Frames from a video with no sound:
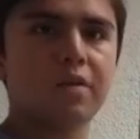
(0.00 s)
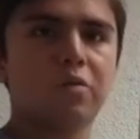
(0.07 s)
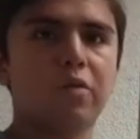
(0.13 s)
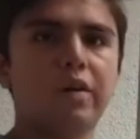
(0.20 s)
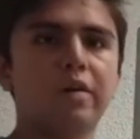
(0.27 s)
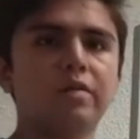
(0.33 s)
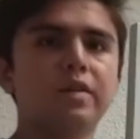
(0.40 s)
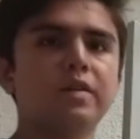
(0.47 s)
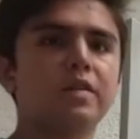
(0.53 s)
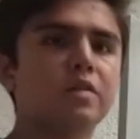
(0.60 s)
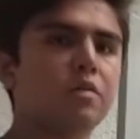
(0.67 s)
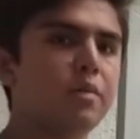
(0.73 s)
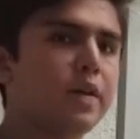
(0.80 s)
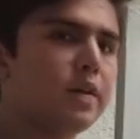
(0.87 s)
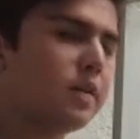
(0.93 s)
we know that the
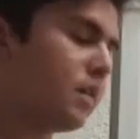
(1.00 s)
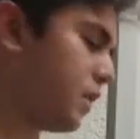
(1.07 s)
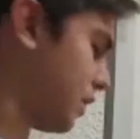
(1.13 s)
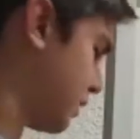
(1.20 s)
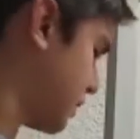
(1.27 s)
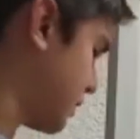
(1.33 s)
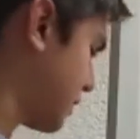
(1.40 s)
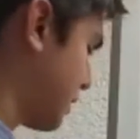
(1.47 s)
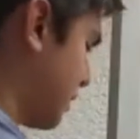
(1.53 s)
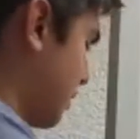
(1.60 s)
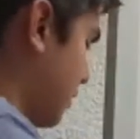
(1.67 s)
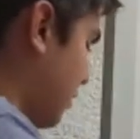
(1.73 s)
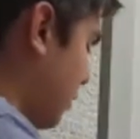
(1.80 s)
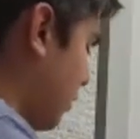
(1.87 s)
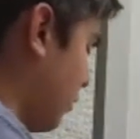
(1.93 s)
domain is
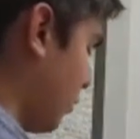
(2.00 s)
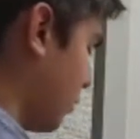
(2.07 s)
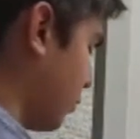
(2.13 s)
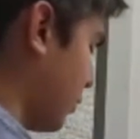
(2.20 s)
all